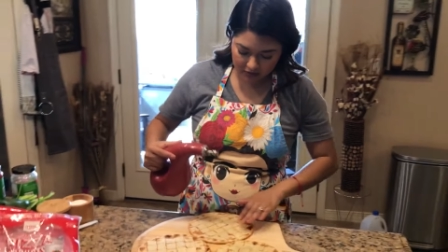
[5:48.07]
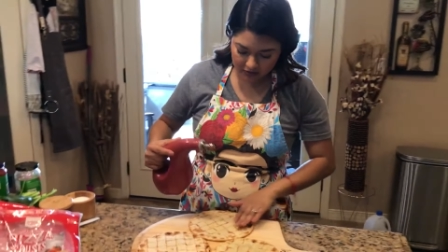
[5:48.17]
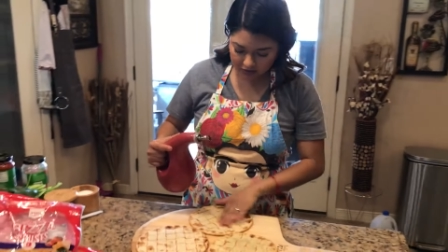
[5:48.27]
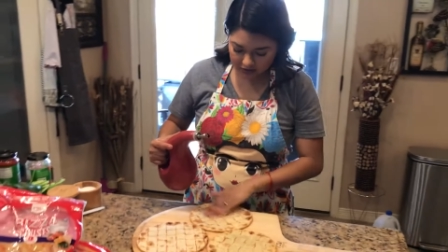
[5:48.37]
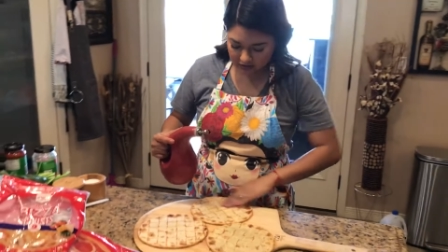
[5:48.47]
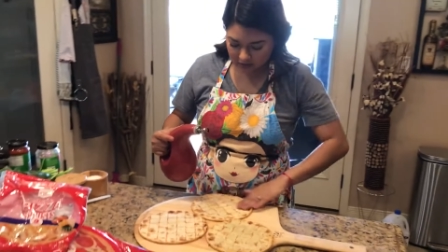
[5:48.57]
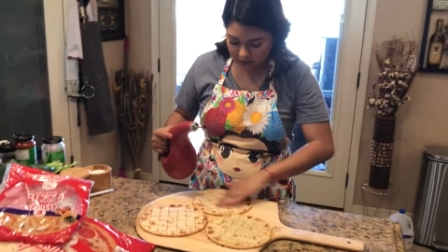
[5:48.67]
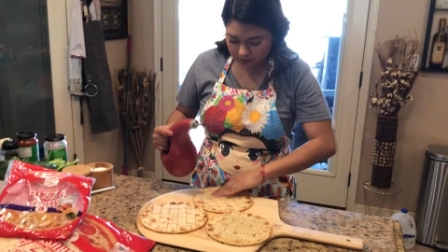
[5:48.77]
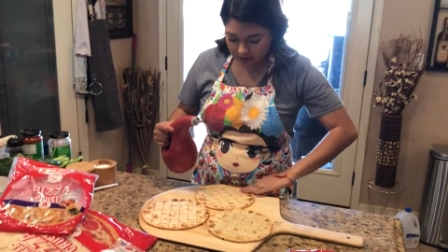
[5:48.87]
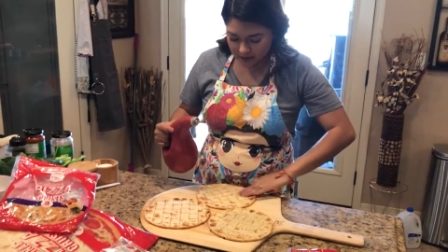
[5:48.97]
It's just a
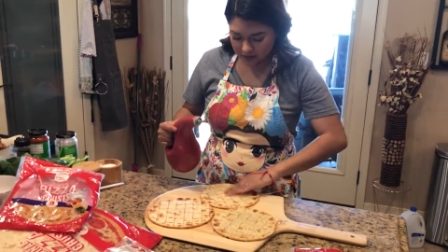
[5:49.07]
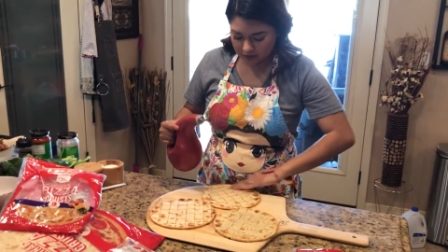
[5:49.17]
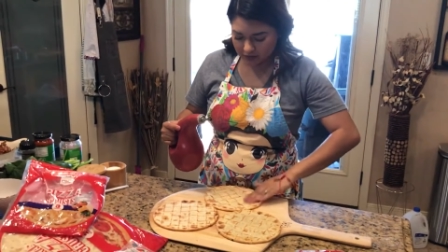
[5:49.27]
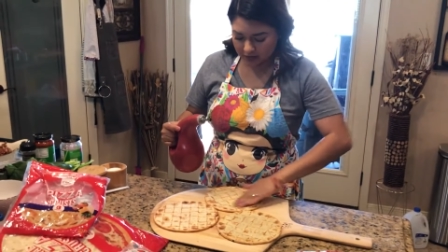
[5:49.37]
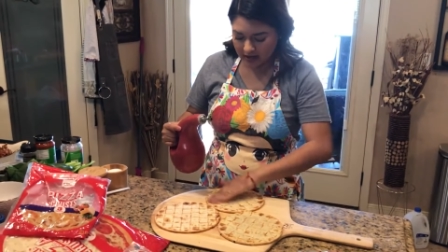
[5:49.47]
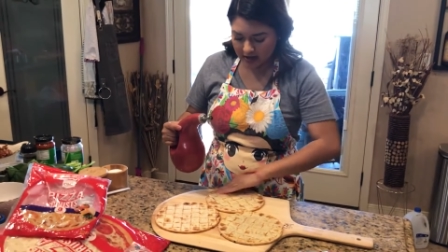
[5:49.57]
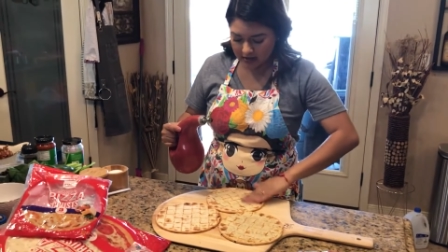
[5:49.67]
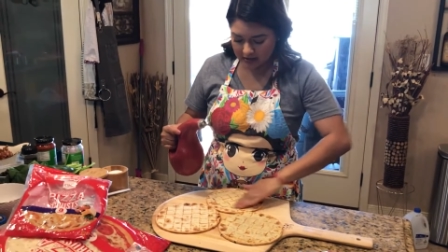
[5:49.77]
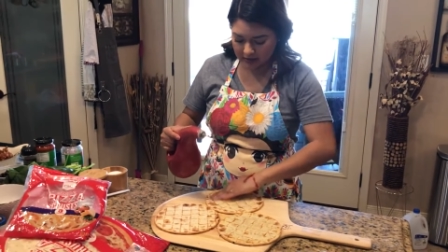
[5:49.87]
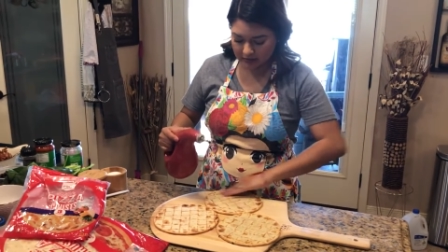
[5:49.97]
little bit, use your
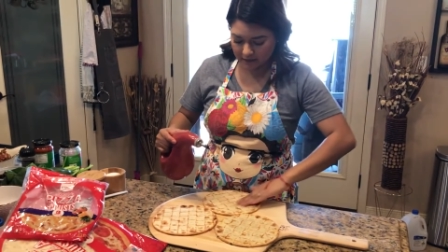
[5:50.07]
hand.